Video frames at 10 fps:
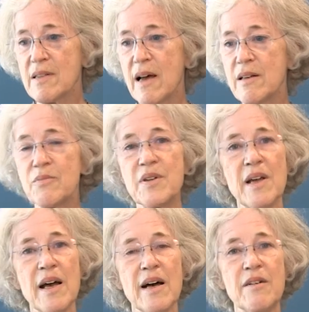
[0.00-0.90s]
that we
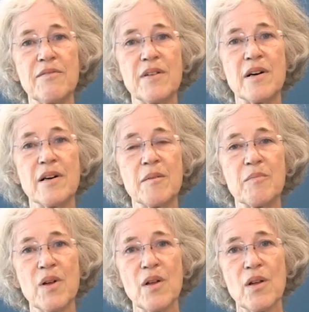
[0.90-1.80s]
have
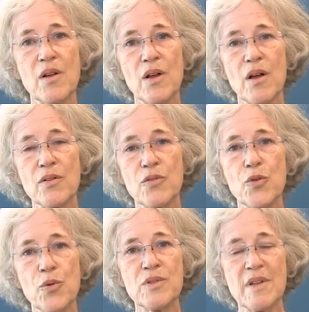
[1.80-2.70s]

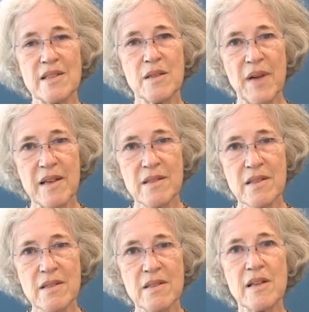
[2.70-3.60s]
used as a
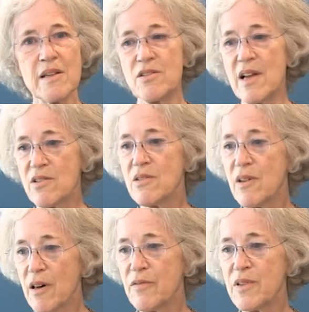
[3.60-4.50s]
basis the International
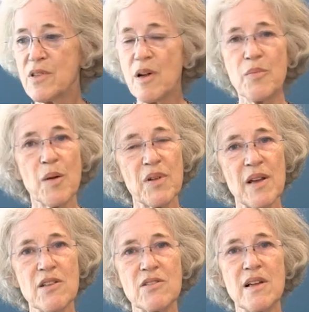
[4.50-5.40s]
Conference on
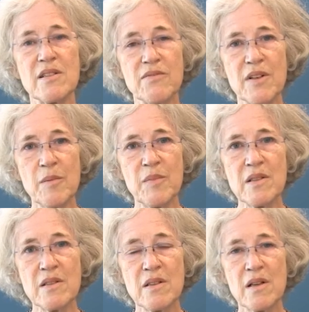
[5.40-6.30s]
Population and
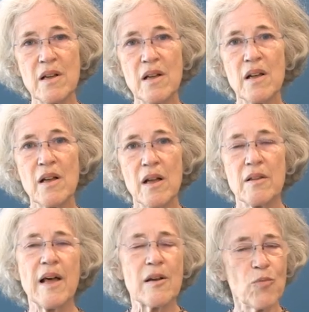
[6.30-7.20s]
Development,
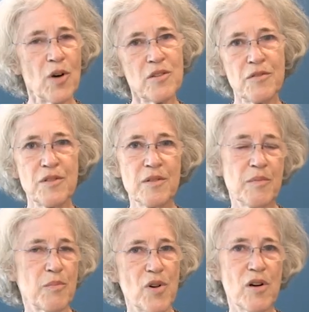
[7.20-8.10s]
that
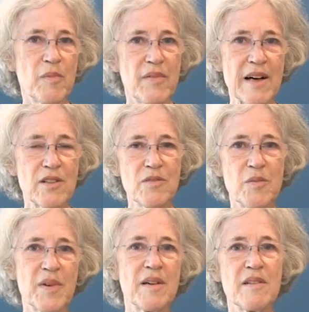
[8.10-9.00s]
wonderful program of action
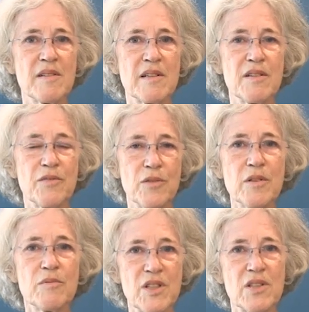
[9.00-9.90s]
from
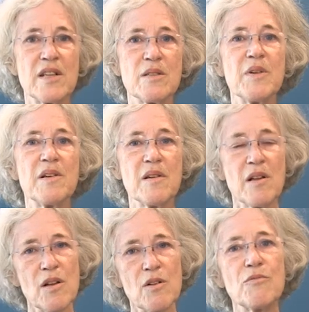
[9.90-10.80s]
1994, which has been
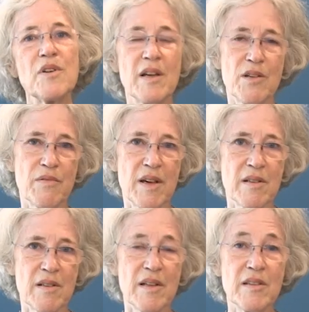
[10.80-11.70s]

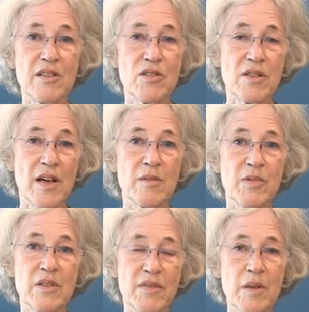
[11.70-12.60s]
reiterated in the
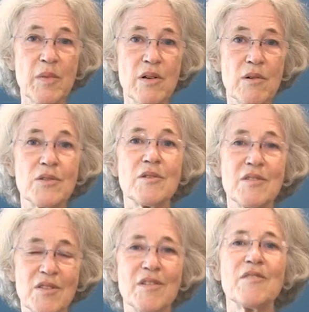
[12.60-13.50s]
Sustainable Development Goals, so
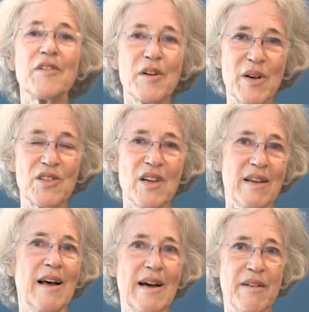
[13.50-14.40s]
it's still very much
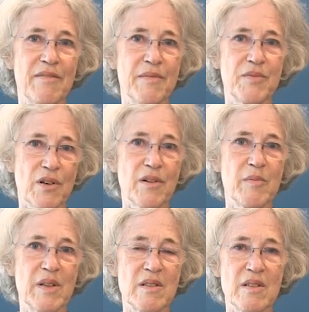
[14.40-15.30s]
a live
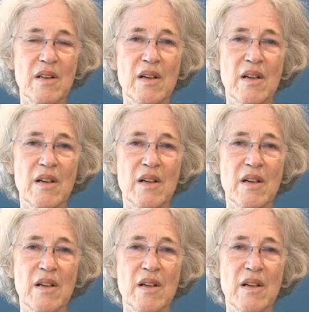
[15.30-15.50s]
document.